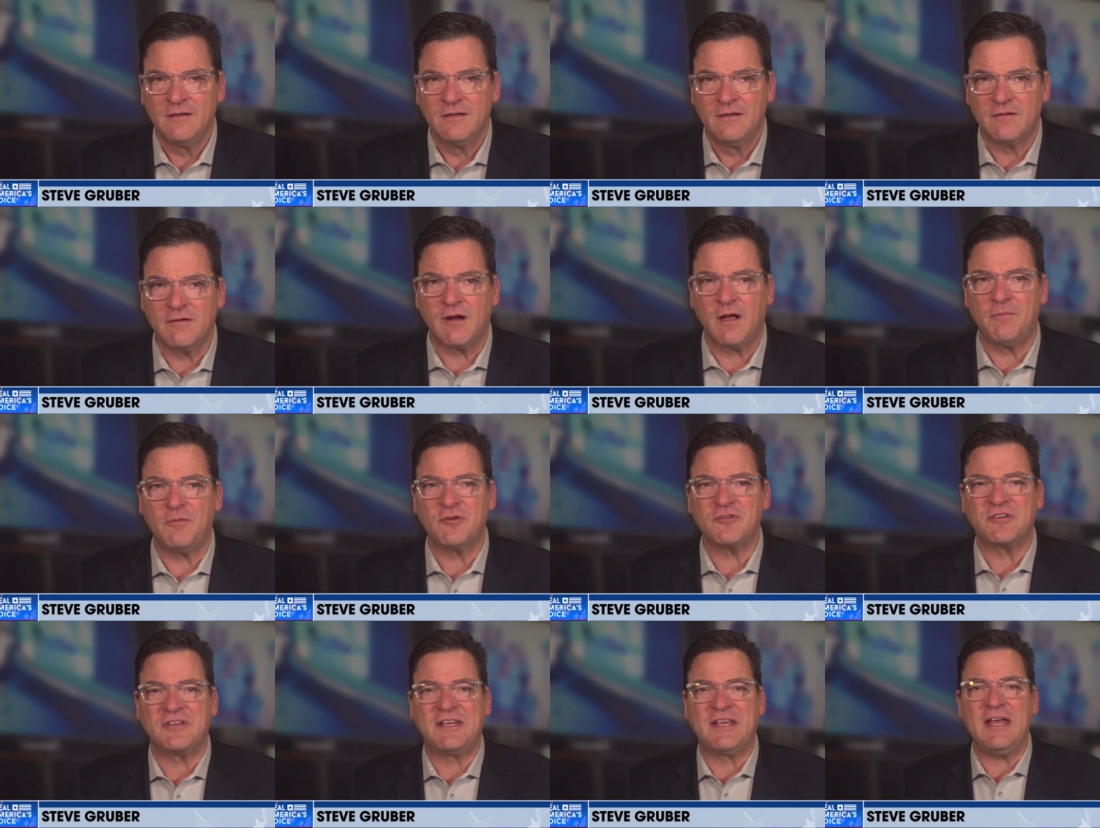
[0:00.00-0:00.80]
they're
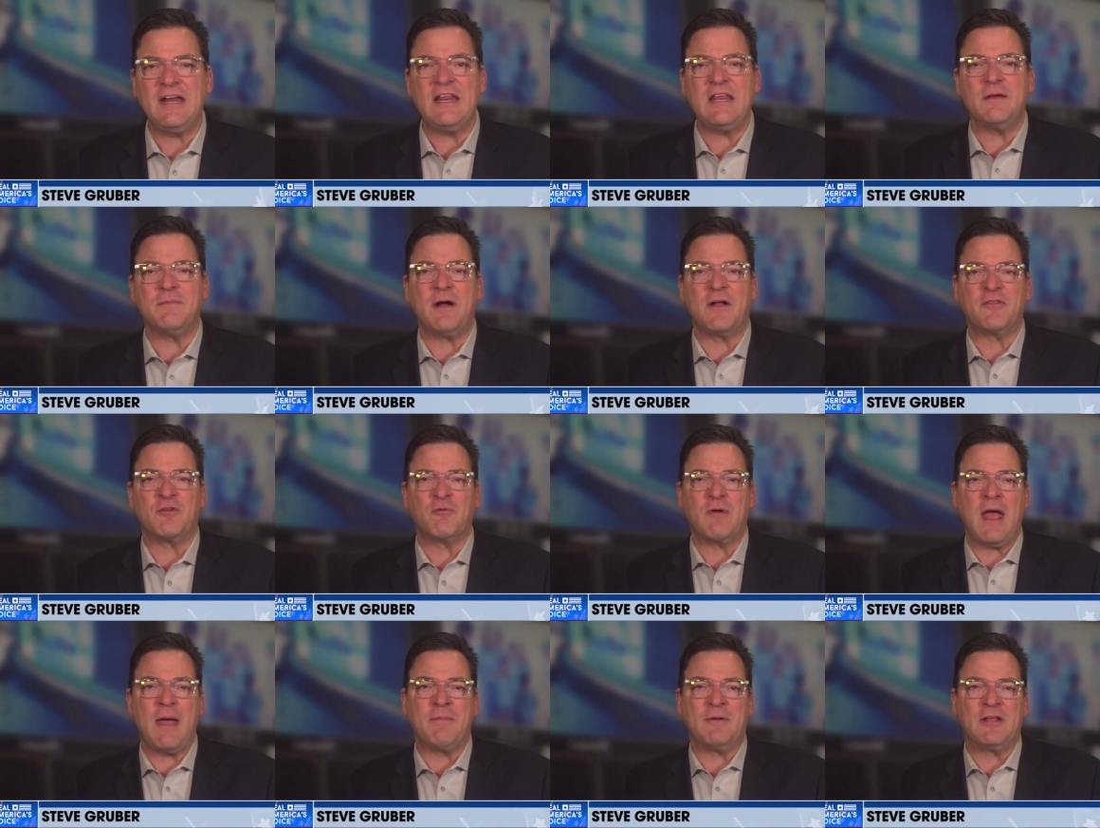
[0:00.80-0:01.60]
almost giddy about the
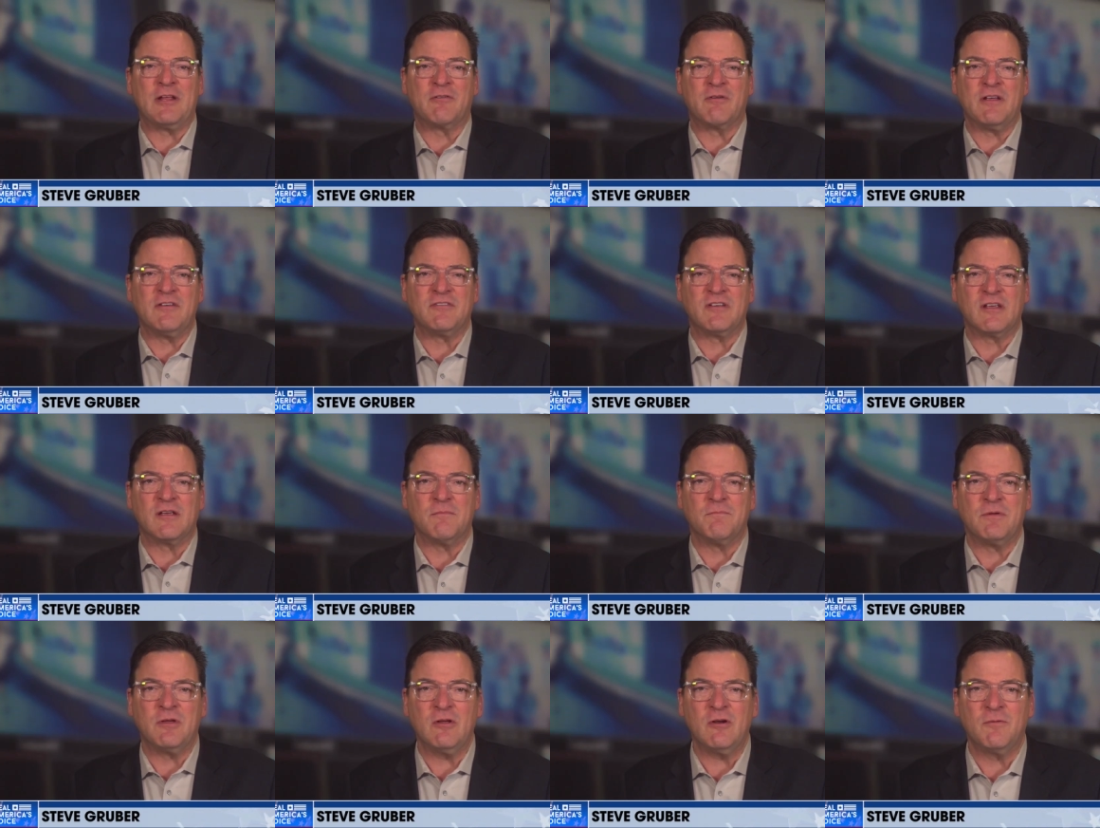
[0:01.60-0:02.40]
rapid increase in
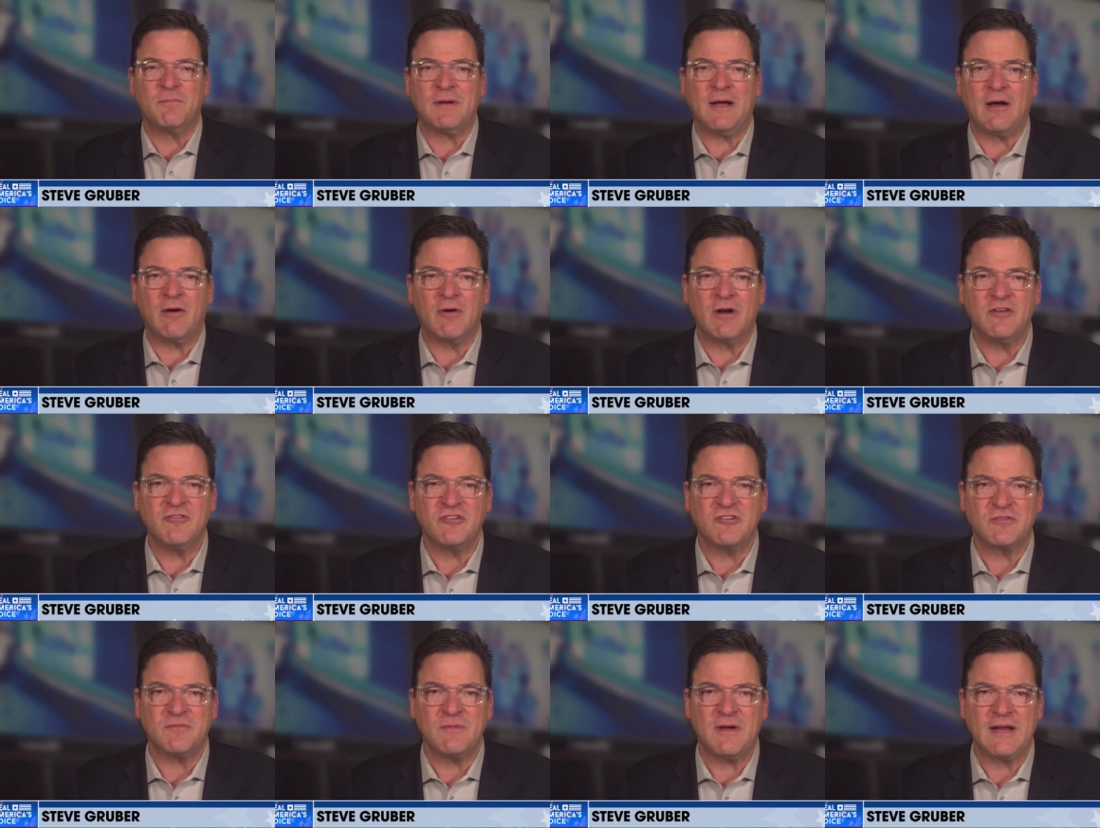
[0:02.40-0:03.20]
computer power on
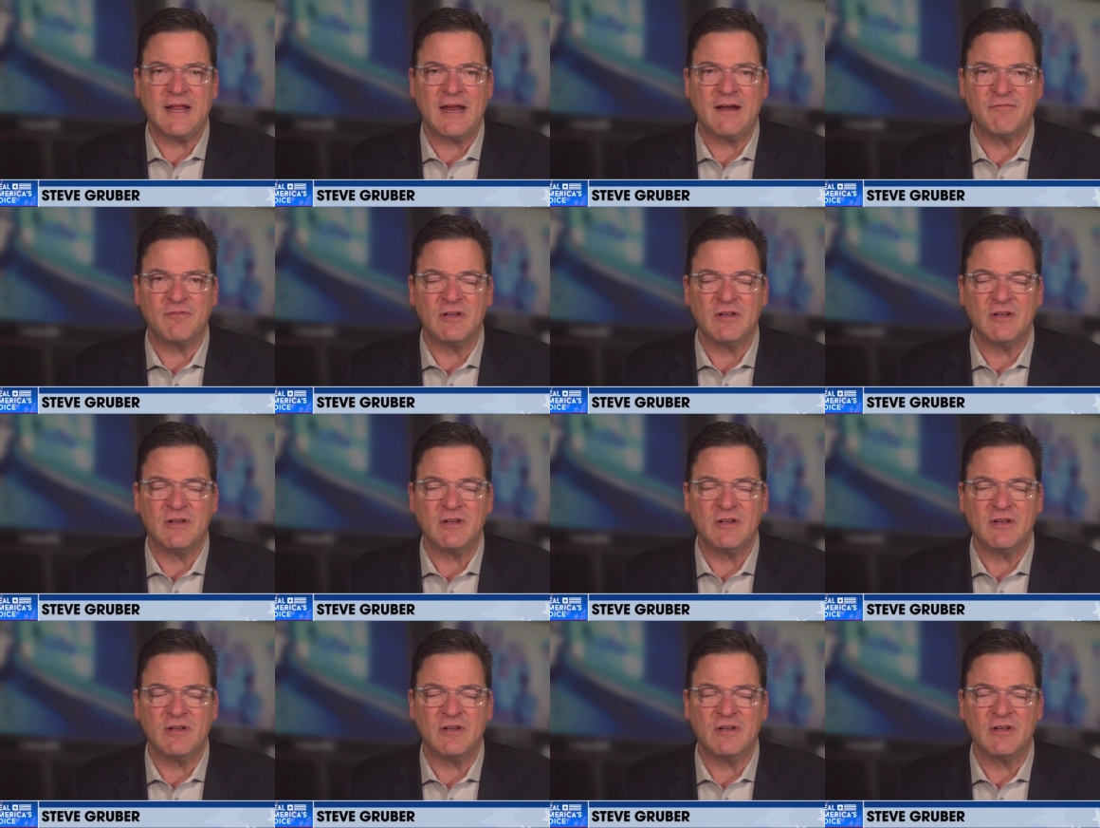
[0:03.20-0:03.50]
just about every